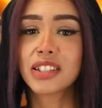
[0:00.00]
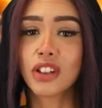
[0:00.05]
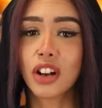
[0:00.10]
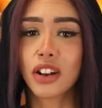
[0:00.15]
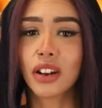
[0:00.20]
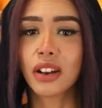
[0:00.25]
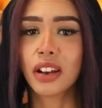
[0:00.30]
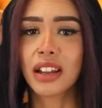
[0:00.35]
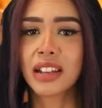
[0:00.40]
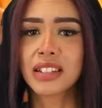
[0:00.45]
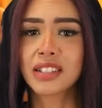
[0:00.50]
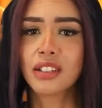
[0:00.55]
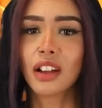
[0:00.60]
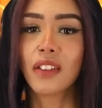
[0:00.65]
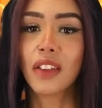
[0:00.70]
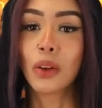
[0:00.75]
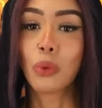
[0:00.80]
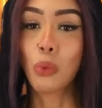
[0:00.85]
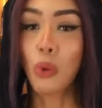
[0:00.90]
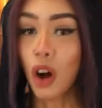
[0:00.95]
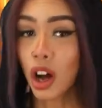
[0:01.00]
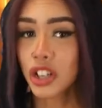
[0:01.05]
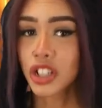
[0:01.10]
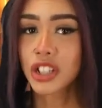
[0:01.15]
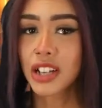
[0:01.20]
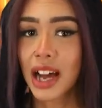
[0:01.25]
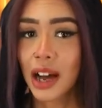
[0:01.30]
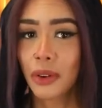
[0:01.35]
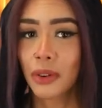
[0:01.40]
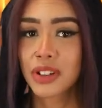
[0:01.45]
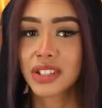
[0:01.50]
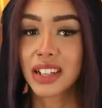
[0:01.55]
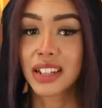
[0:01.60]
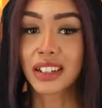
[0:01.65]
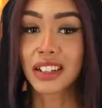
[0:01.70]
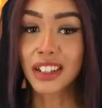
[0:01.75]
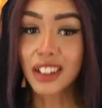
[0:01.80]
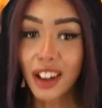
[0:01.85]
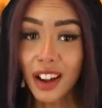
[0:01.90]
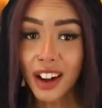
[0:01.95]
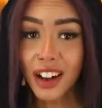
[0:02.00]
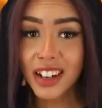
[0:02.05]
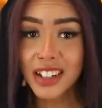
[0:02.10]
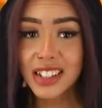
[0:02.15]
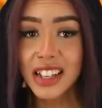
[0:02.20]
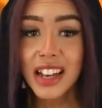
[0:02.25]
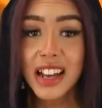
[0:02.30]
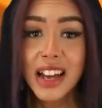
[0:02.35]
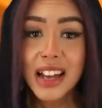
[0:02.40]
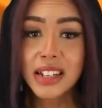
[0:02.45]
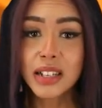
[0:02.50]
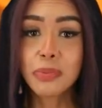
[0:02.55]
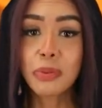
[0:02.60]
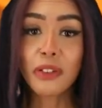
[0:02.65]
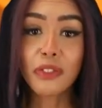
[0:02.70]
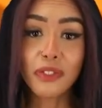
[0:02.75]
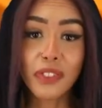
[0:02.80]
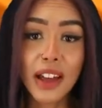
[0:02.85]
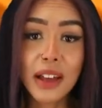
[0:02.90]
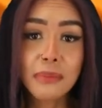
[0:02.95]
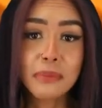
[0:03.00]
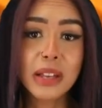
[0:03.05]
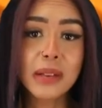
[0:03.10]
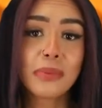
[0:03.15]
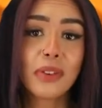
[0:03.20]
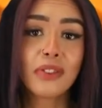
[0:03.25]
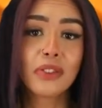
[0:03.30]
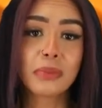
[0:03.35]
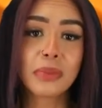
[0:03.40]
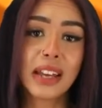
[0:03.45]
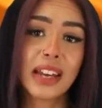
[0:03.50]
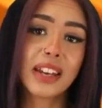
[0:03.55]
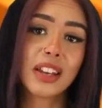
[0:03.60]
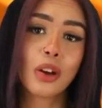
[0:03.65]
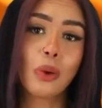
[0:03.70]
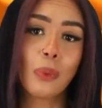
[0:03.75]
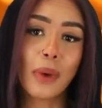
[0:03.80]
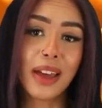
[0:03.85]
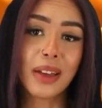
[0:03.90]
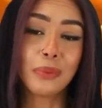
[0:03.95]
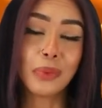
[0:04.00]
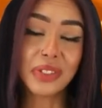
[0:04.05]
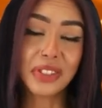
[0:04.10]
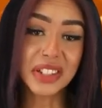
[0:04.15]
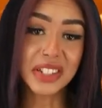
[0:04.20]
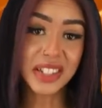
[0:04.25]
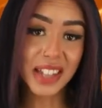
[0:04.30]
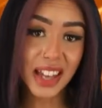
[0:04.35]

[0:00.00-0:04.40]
started installing watchtowers and guards to prevent people from getting away with the